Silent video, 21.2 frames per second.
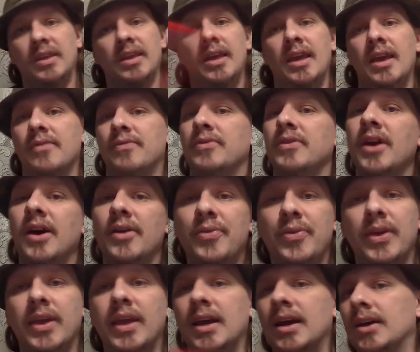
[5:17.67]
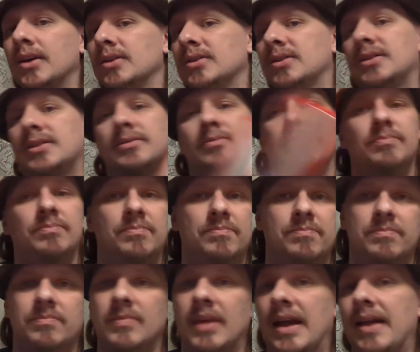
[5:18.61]
if nothing else,
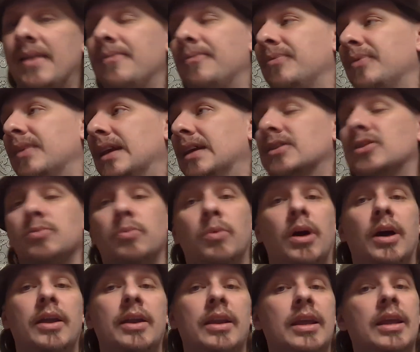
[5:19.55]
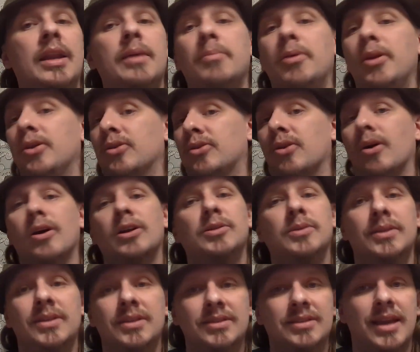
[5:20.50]
and it's one anybody who talks
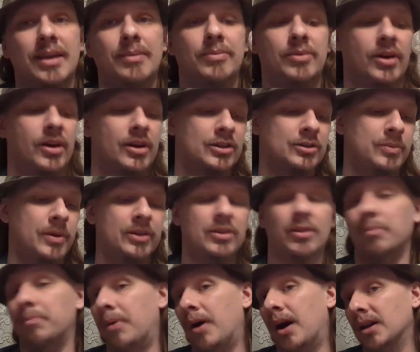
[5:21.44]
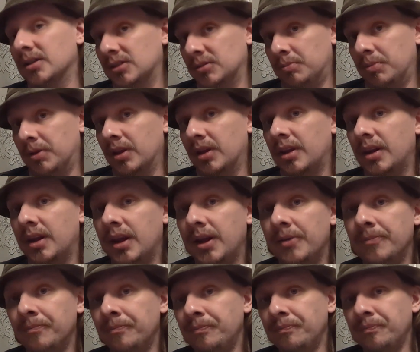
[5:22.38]
about this game talks about the
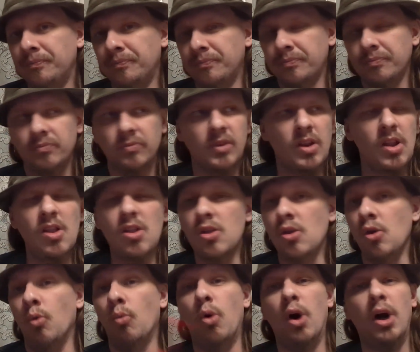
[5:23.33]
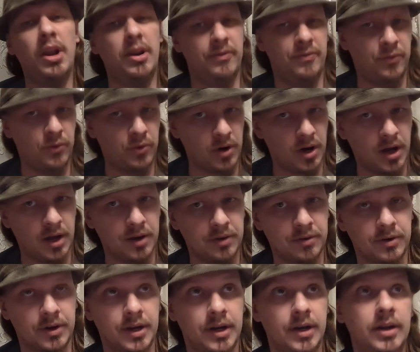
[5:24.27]
possibility, 1 in
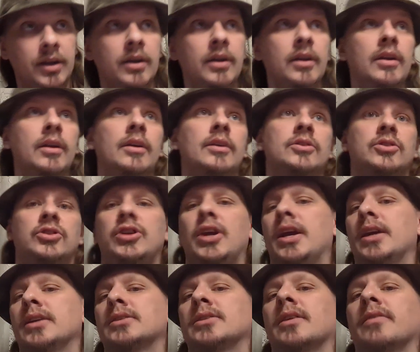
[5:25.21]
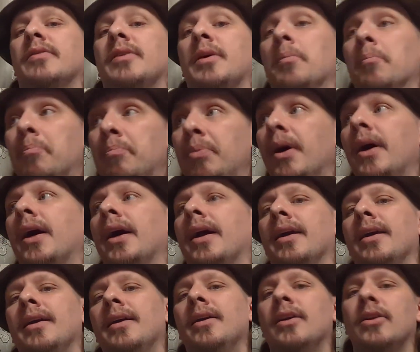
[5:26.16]
400 chance of it,
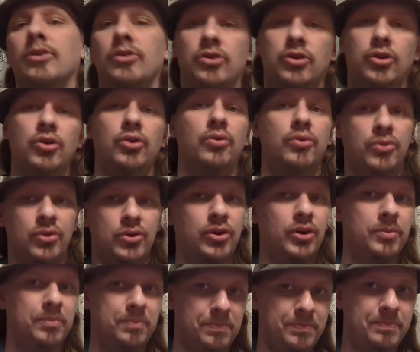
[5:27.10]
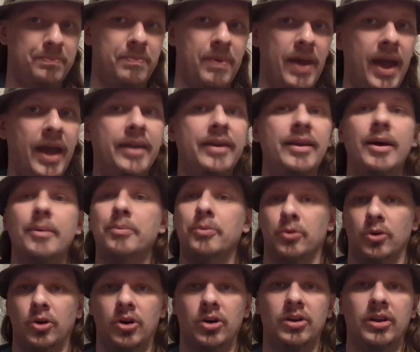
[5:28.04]
but you could end up
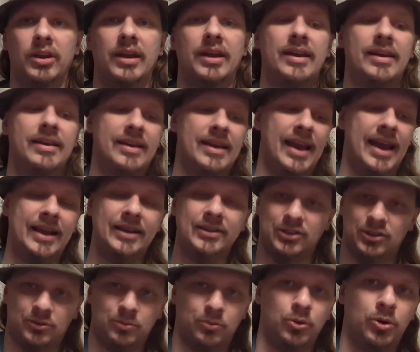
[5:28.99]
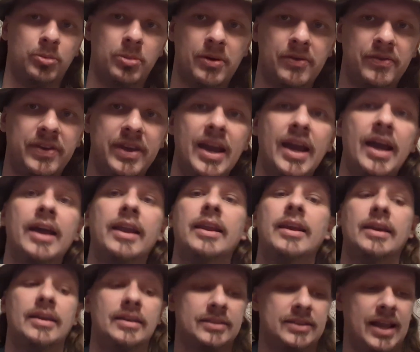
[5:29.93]
rolling a swarm of
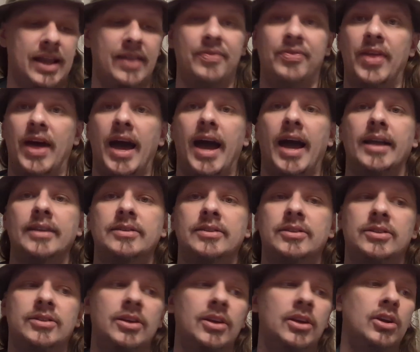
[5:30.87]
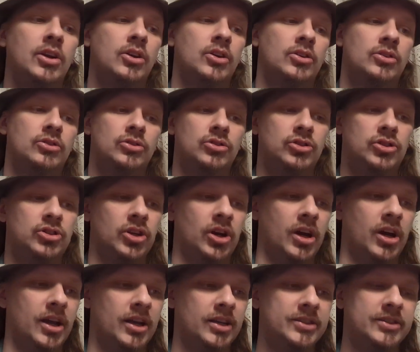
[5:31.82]
Yetis, and that's
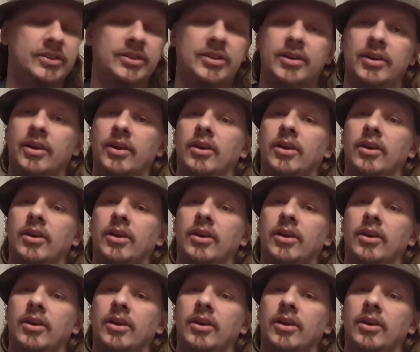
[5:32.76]
just